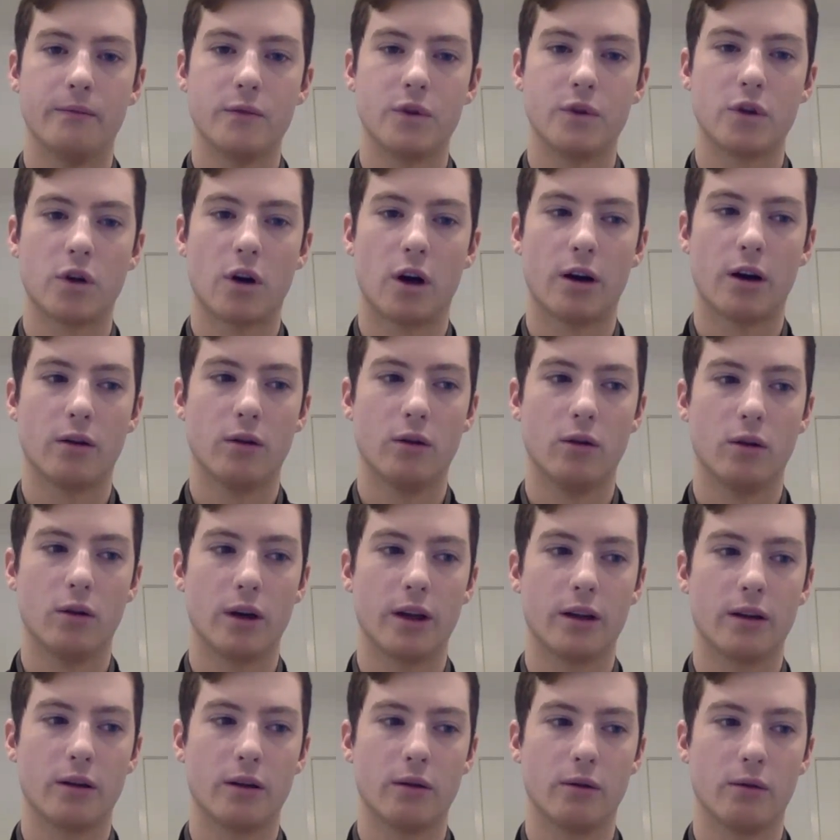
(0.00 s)
Trying to look
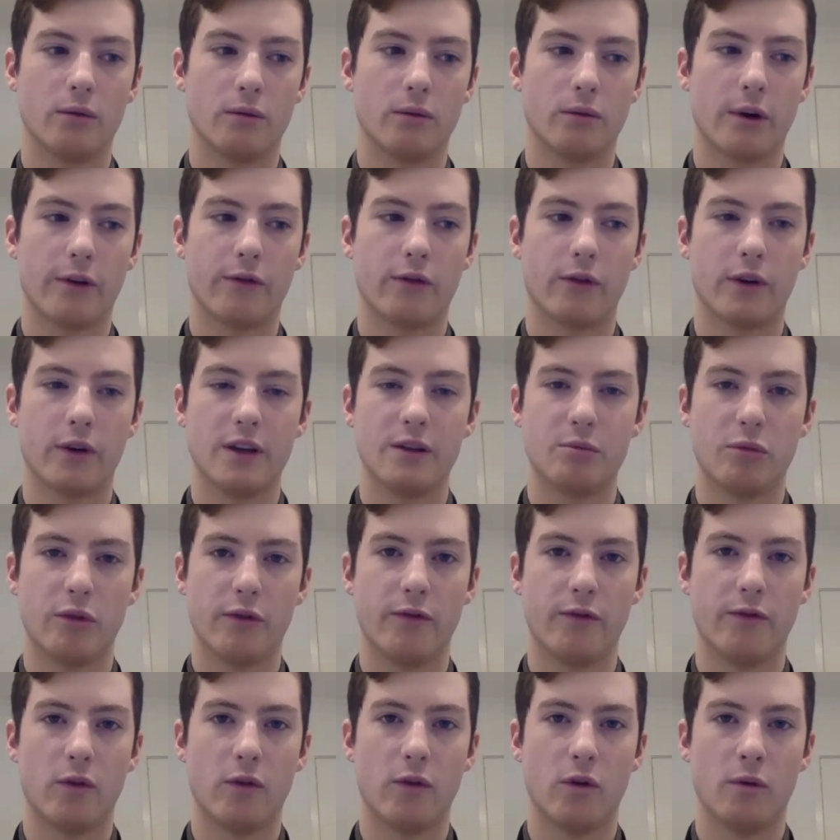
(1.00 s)
at the referee's
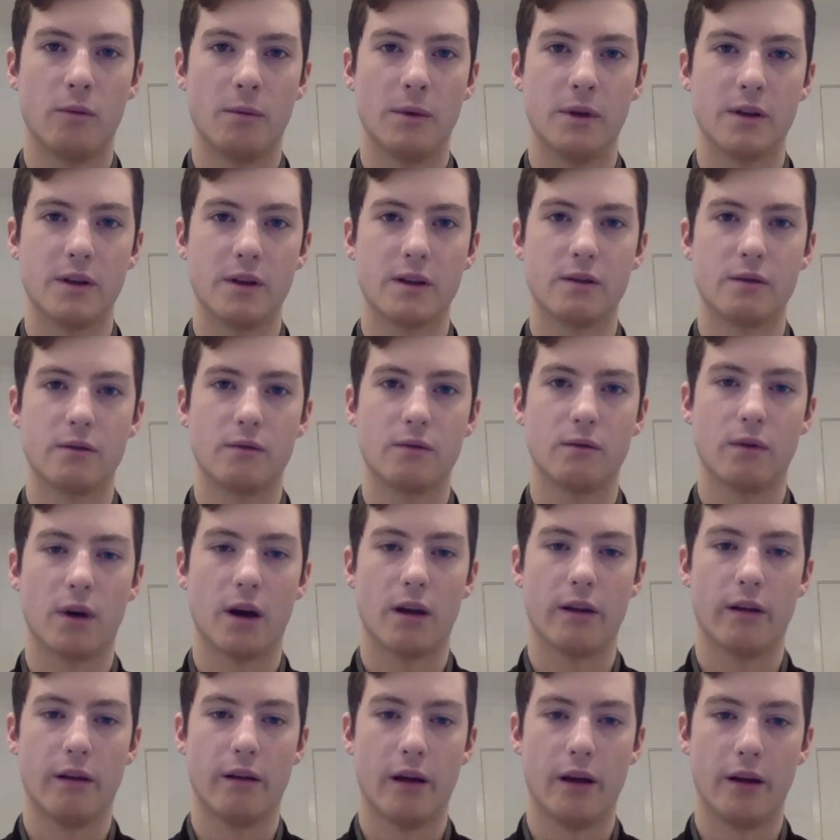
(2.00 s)
performance
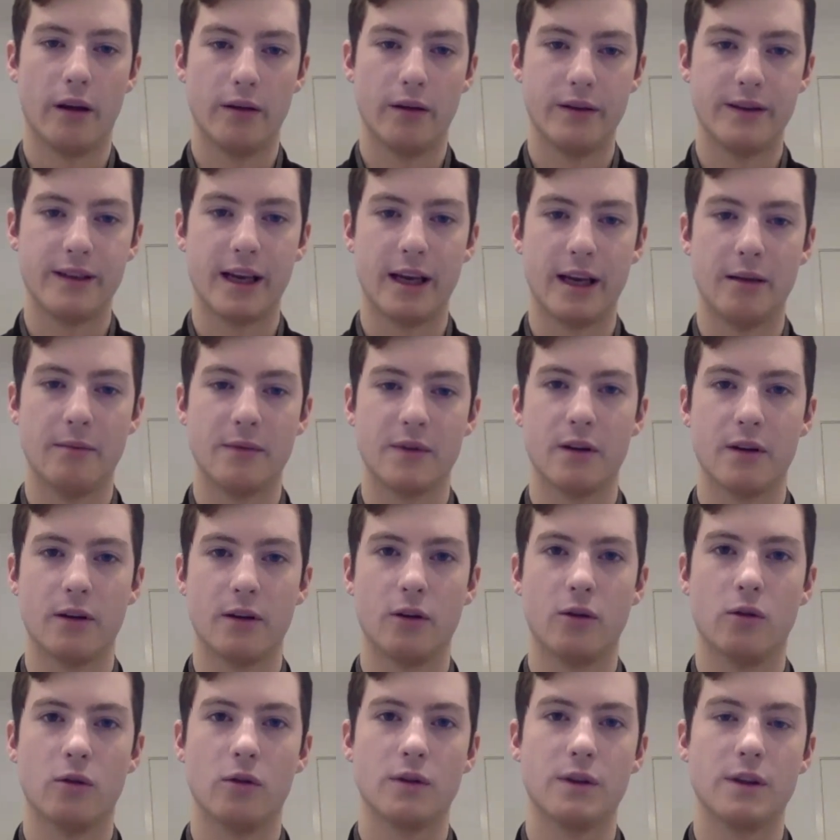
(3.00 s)
rather than teams that are
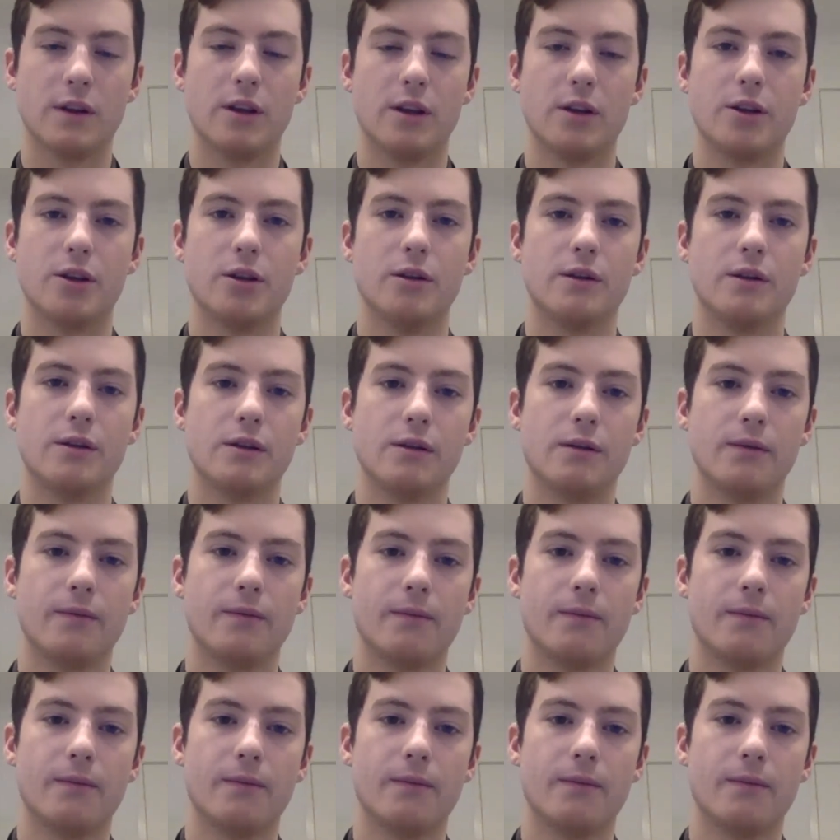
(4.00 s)
causing issues.